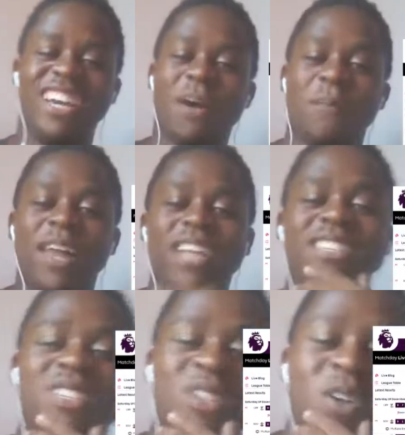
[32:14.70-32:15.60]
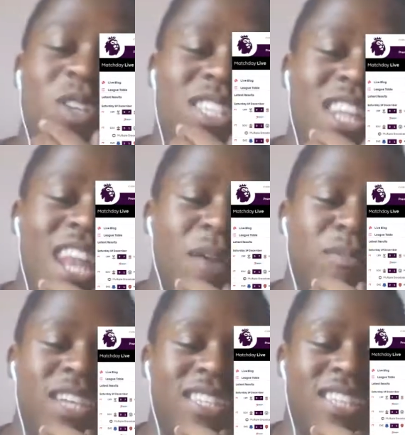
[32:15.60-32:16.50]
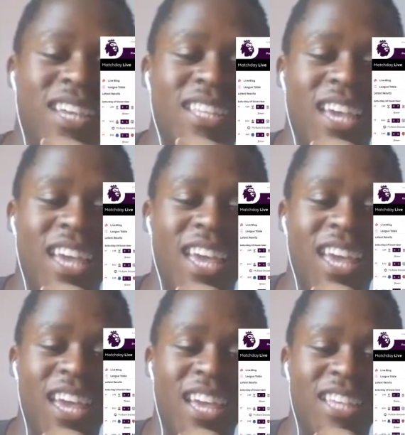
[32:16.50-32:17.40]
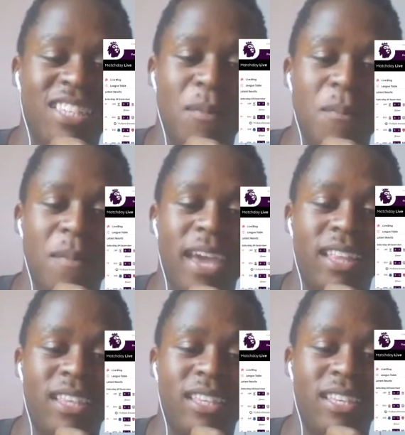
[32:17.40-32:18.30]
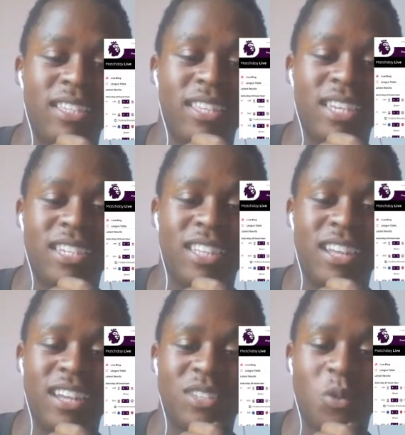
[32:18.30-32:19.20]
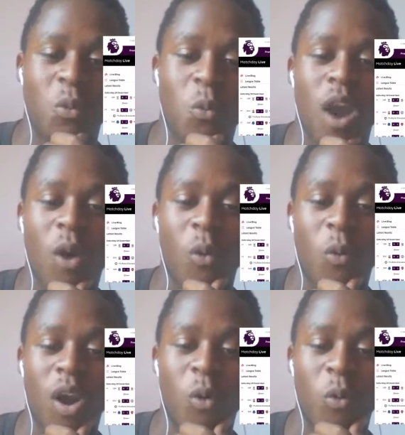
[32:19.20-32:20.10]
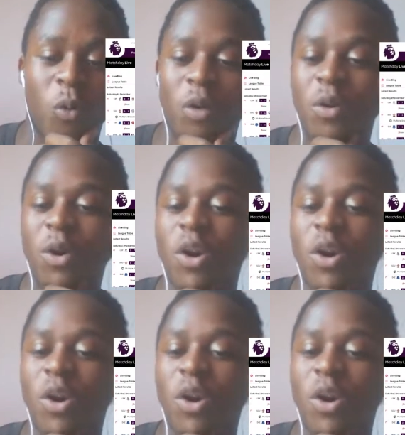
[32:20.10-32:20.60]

Blandus got slapped yesterday as the man is a genius. Wow.